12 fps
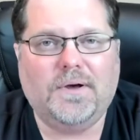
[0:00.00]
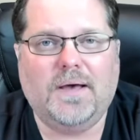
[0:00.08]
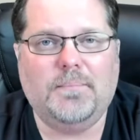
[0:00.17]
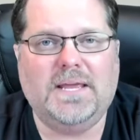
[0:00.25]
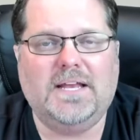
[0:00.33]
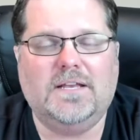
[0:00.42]

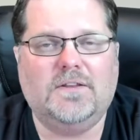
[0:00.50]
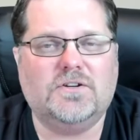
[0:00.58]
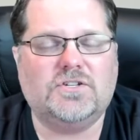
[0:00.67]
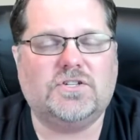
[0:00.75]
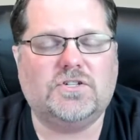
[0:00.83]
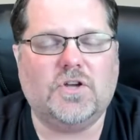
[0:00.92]

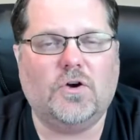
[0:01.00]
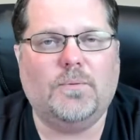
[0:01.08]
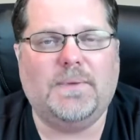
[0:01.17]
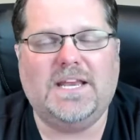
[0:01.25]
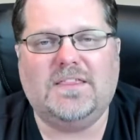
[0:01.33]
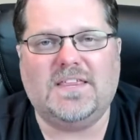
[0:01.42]
There's so
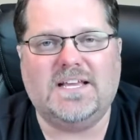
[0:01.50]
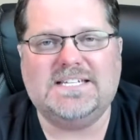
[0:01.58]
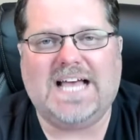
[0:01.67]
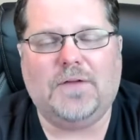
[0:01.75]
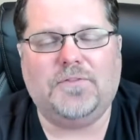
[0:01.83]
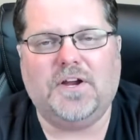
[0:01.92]
many things
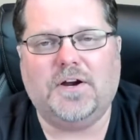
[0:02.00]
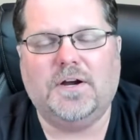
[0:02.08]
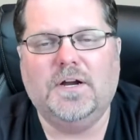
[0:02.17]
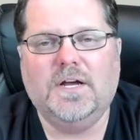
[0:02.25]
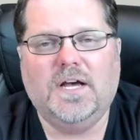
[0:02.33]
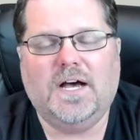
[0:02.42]
out there
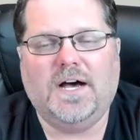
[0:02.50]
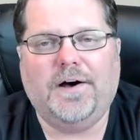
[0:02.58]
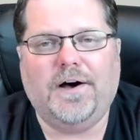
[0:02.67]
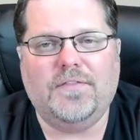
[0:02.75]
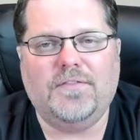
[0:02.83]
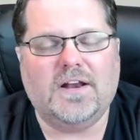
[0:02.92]

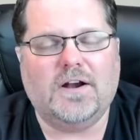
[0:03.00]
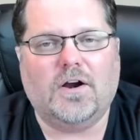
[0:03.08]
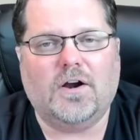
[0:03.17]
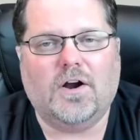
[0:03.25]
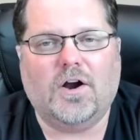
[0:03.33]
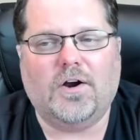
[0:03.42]
that
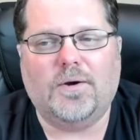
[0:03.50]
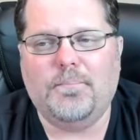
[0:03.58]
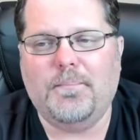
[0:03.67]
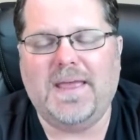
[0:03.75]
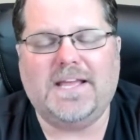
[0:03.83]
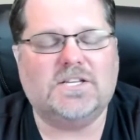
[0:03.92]
are
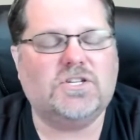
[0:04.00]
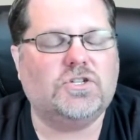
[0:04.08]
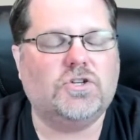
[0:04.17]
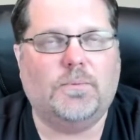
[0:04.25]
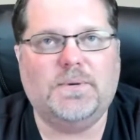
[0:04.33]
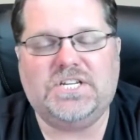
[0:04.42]
make it
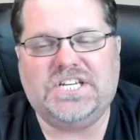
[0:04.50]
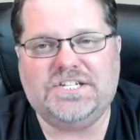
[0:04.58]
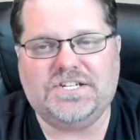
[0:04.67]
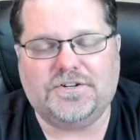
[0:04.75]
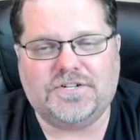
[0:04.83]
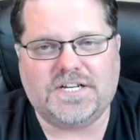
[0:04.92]
so much
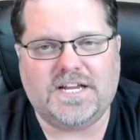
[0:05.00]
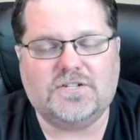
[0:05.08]
easier today.